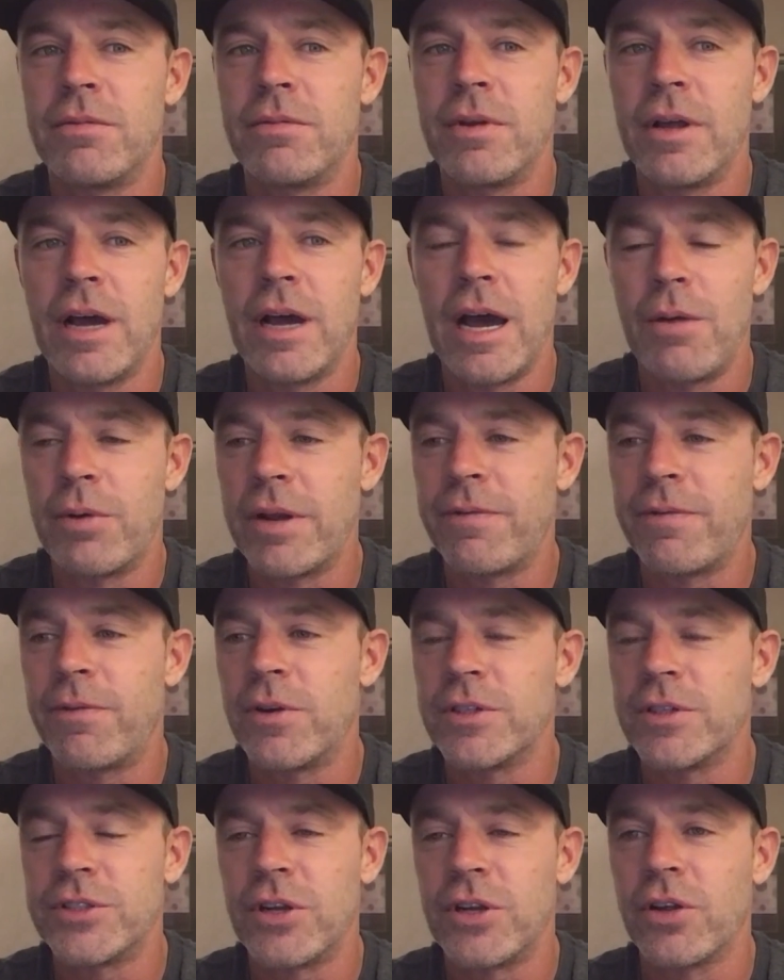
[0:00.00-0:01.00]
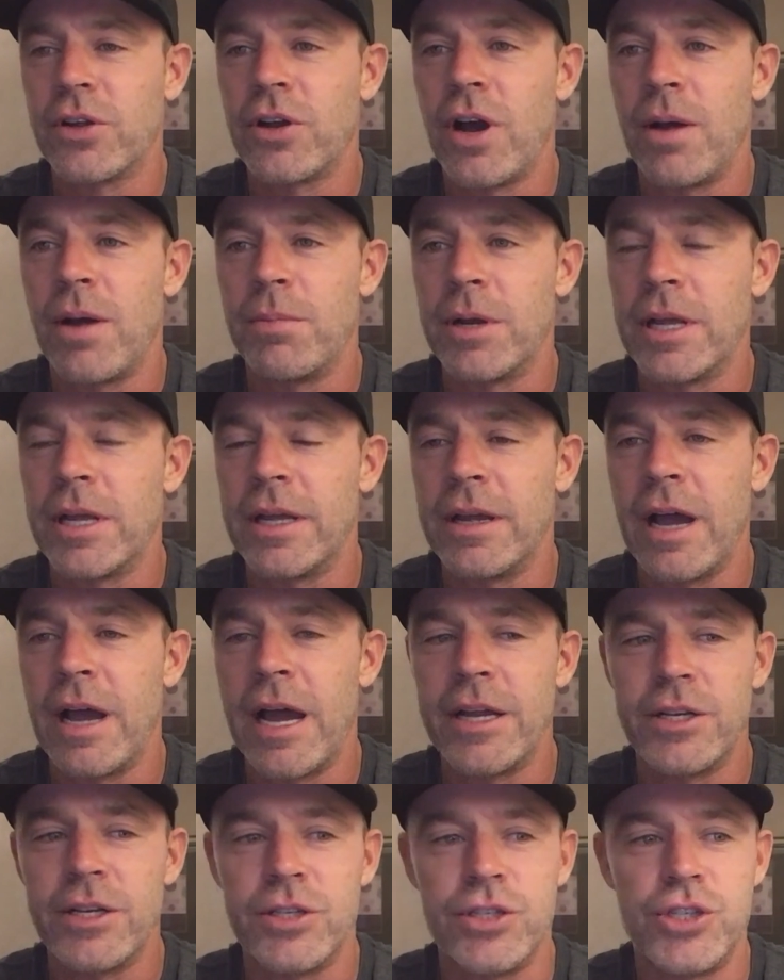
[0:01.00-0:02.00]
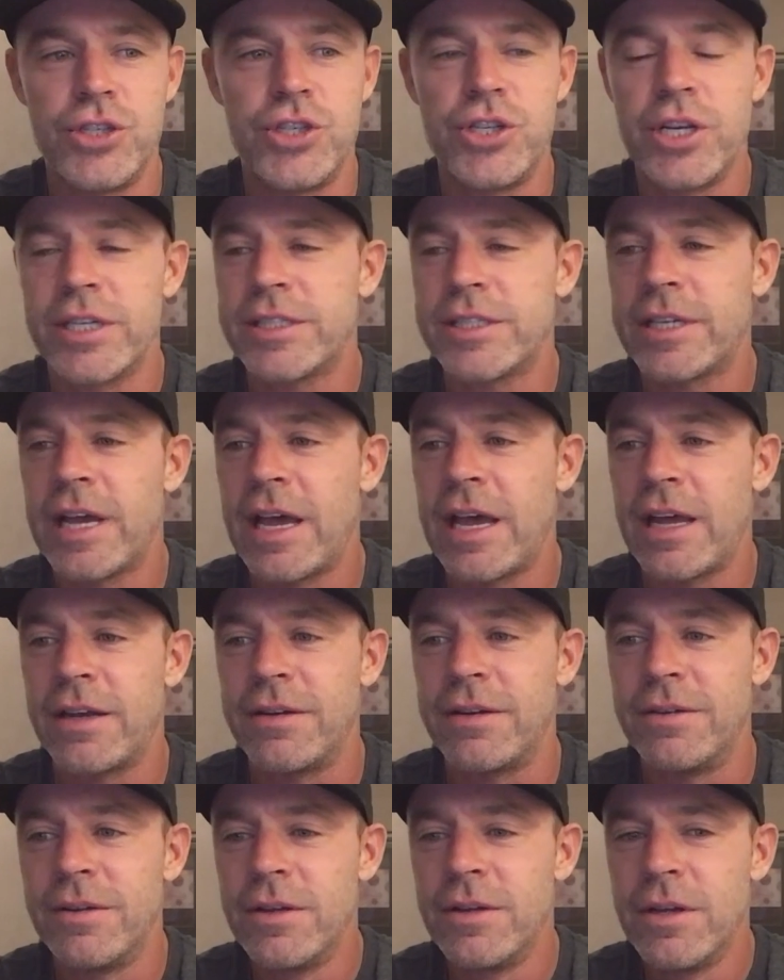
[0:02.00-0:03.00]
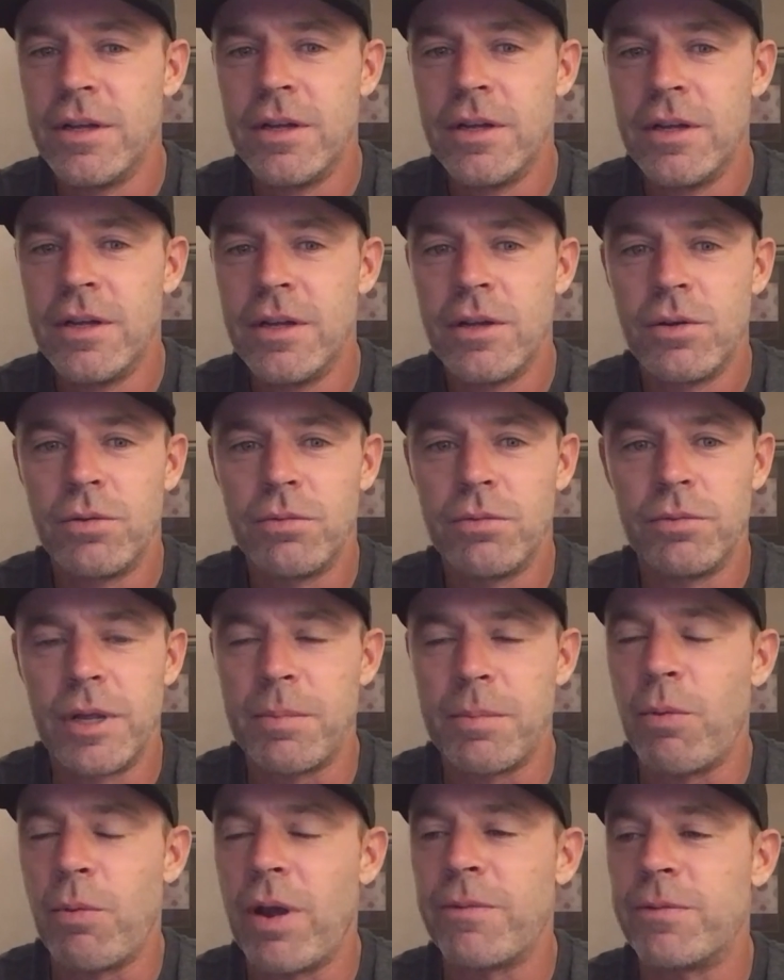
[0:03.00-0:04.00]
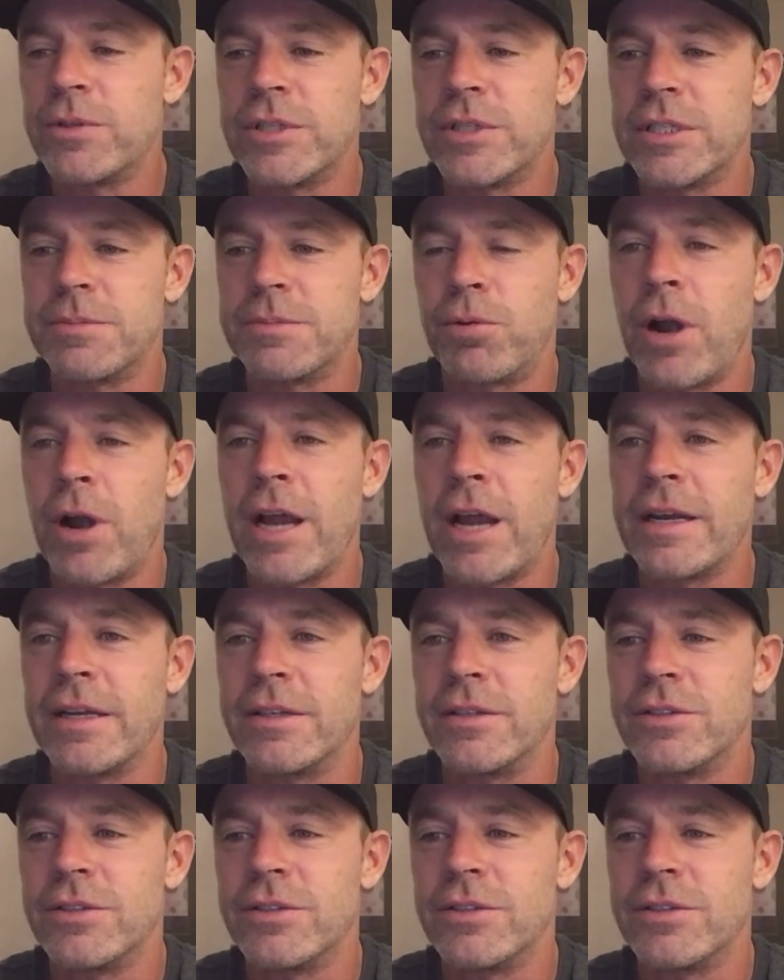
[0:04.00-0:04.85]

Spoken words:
when I first started comedy, I just had, like, my wife was just pregnant.